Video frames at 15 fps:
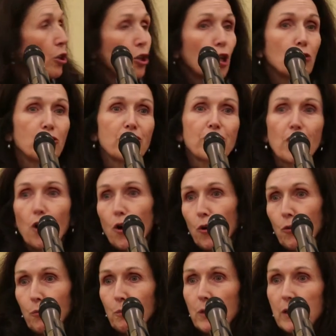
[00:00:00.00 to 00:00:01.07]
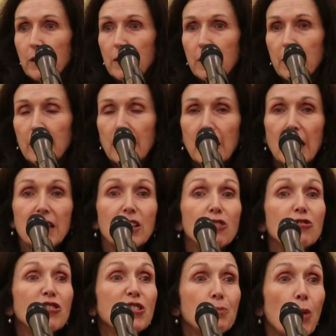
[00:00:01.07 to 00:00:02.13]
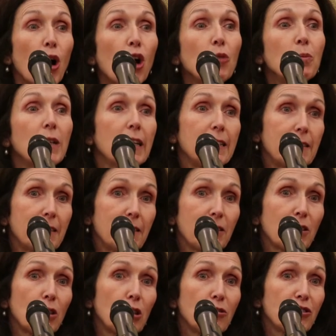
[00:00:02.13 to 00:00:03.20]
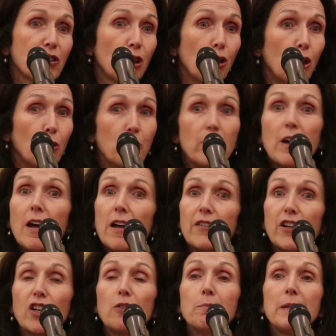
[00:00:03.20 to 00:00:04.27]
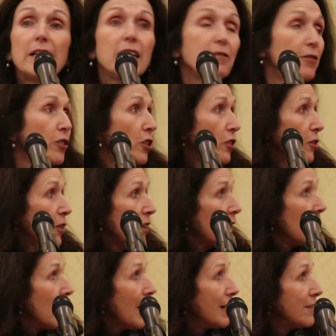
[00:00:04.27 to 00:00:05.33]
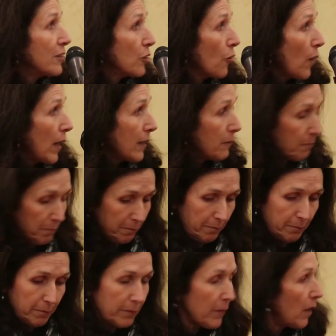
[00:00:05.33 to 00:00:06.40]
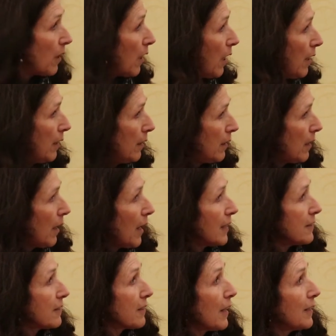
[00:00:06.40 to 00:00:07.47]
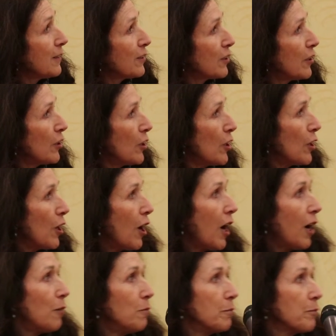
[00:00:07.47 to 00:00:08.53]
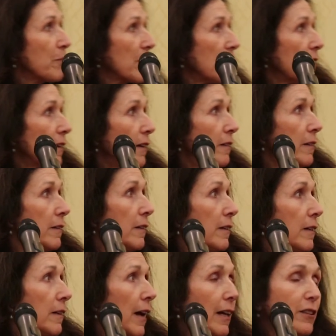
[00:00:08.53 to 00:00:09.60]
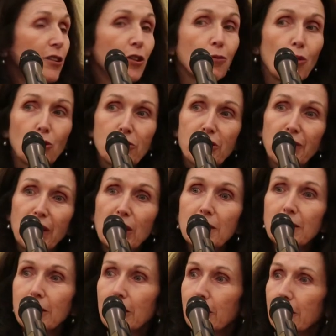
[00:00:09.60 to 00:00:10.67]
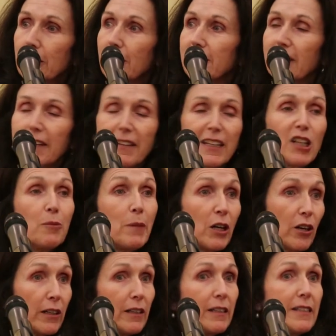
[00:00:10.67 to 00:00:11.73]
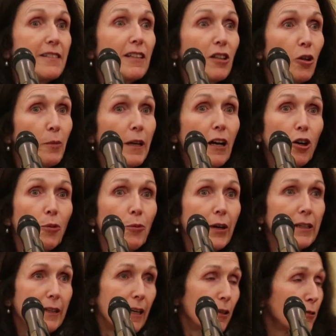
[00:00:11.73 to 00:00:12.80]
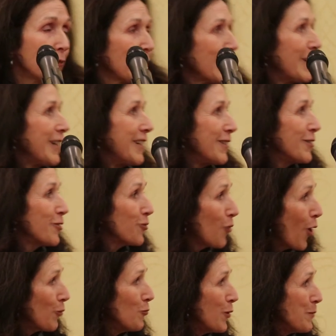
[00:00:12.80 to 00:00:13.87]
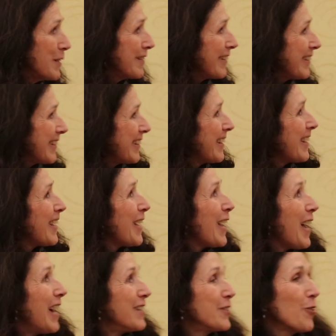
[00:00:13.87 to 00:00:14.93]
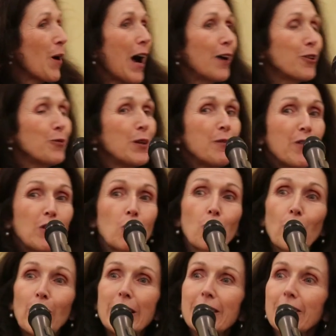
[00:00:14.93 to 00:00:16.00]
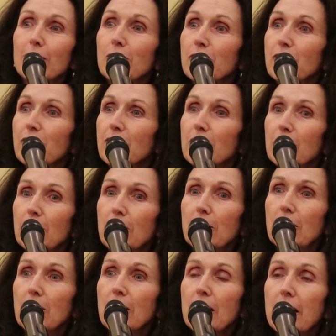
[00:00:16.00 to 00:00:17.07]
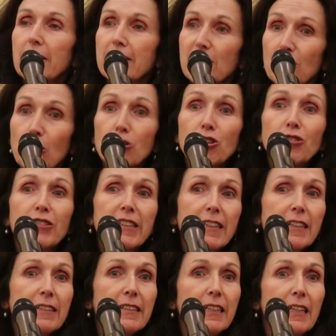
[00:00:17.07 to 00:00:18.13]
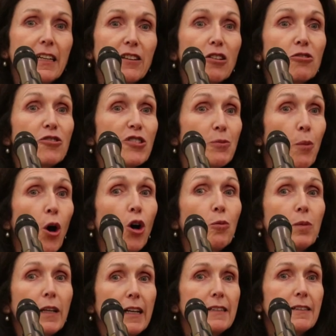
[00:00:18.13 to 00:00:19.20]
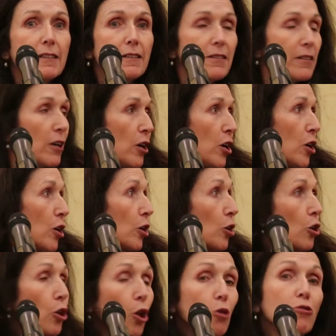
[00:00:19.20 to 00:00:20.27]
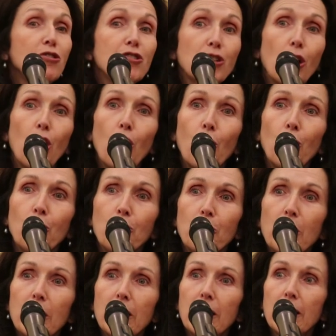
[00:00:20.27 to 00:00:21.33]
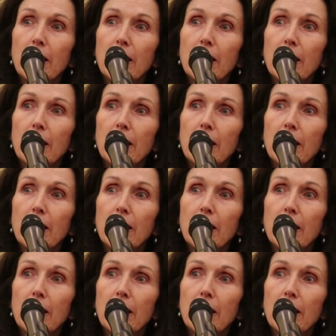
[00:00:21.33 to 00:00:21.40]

close to home, in those small places close to home that are meaningful. And so I cite Eleanor Roosevelt, because I think America needs a little bit of help right now, strong woman. And so how do we create those social dignity in those small places close to home?